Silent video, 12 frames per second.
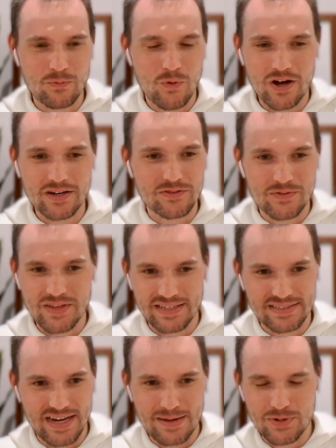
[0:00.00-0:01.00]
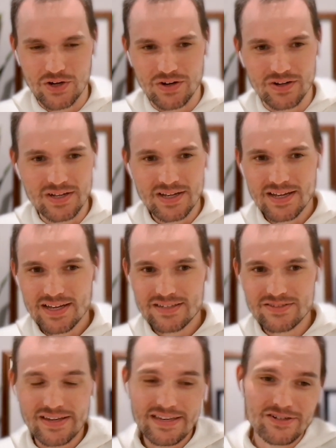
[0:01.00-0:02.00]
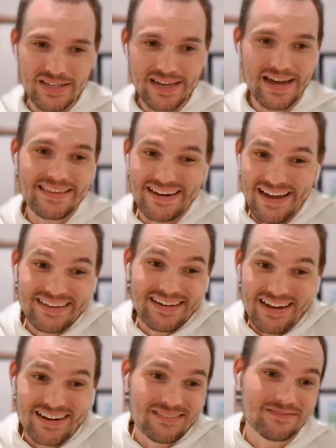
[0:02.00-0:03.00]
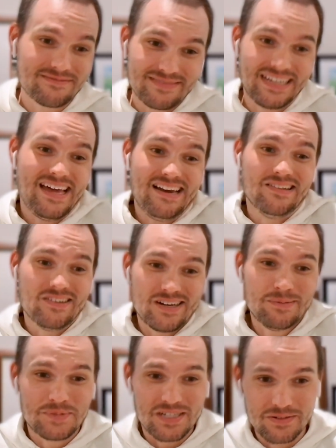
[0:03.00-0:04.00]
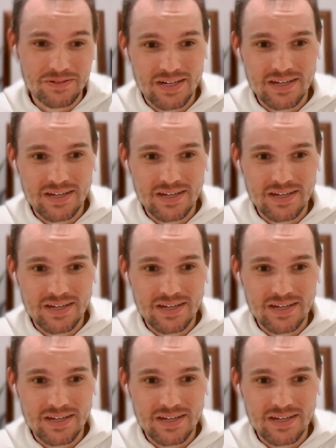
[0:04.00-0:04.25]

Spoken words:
walking through that Skype call. Cause like, here's a guy that I kind of look up to,